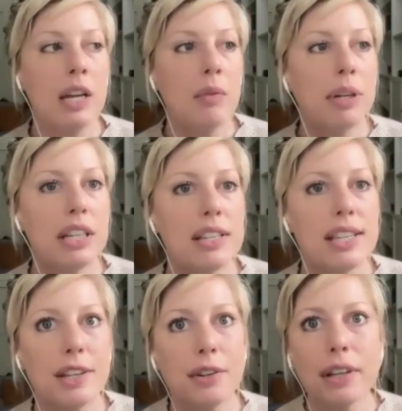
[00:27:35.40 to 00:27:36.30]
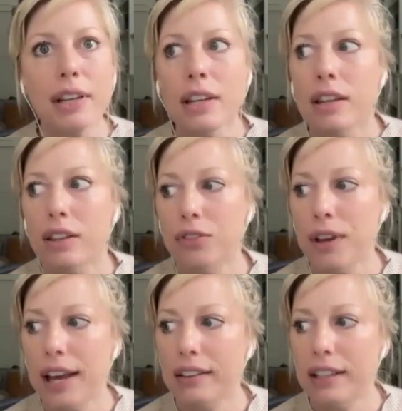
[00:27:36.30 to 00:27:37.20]
But considering the
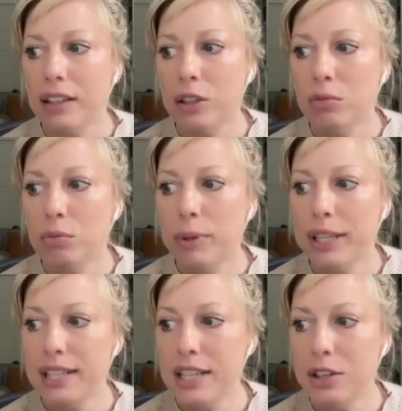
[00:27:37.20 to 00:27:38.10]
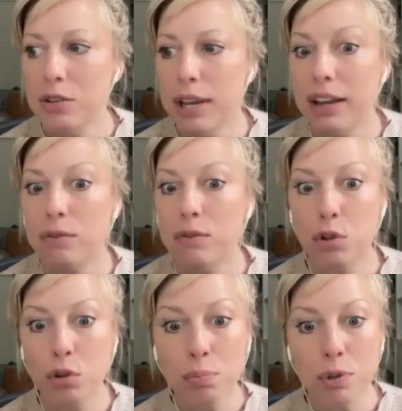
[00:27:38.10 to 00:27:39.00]
fact that we continue to have
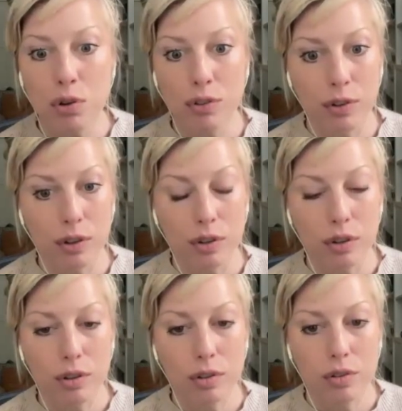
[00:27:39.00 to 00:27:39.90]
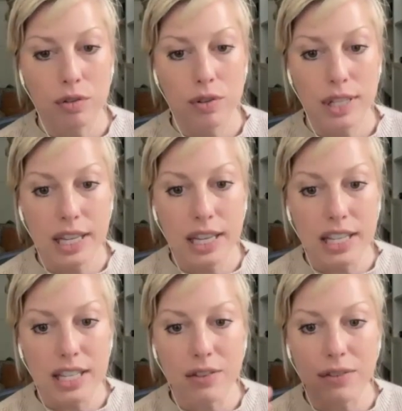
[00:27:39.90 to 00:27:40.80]
troops
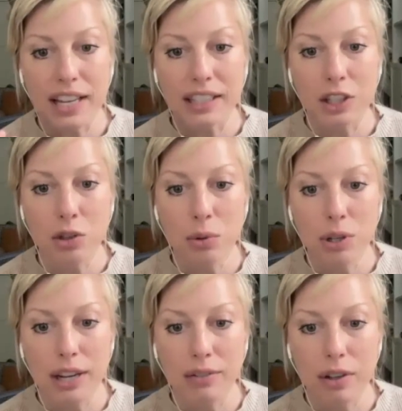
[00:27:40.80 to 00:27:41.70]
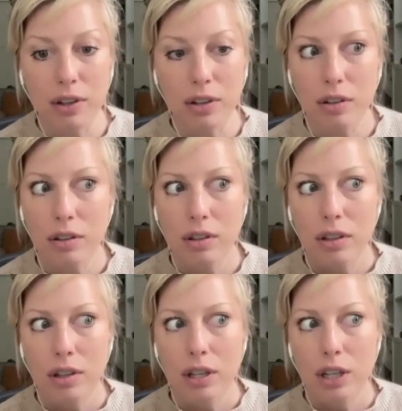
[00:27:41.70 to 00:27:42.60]
overseas, the fact that you were never
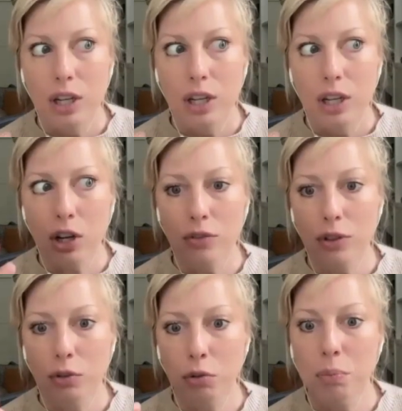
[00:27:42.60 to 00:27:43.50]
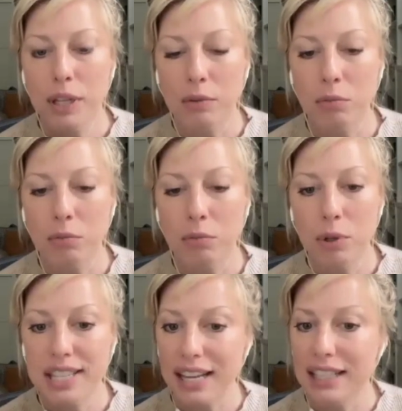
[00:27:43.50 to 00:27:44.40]
a part of a group that was
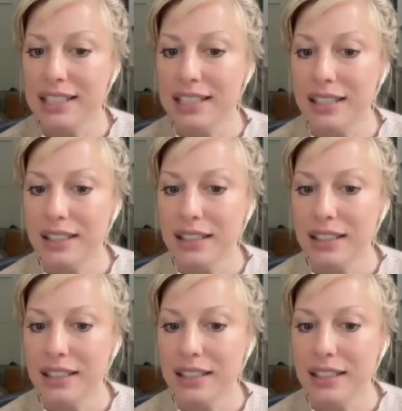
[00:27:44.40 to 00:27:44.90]
sent,